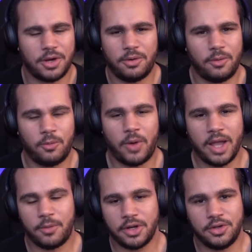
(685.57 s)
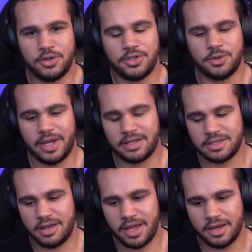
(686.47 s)
So, why wouldn't you do
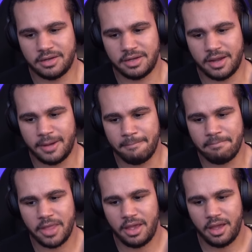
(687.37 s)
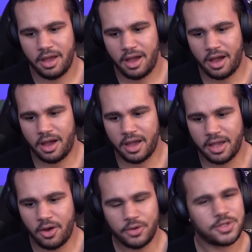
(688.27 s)
it? And um,
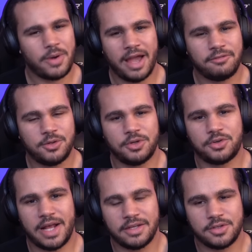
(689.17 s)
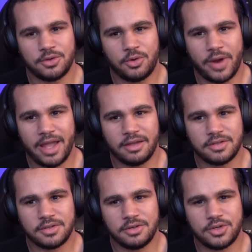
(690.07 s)
I also have to address
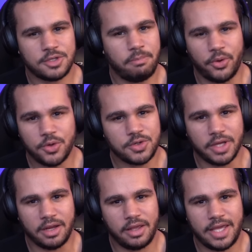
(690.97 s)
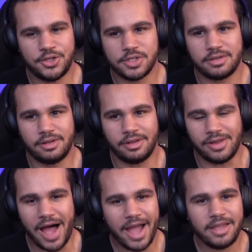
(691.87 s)
Greg's just bullshit. He just
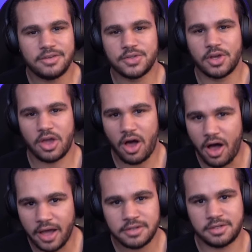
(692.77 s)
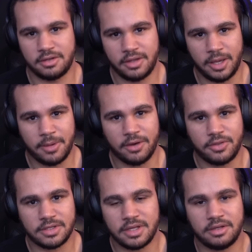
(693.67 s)
lies constantly
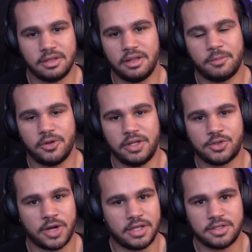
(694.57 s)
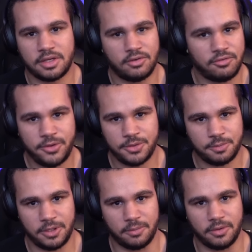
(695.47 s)
about this and deliberately tries to
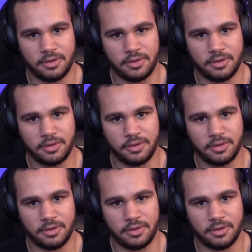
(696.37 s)
confuse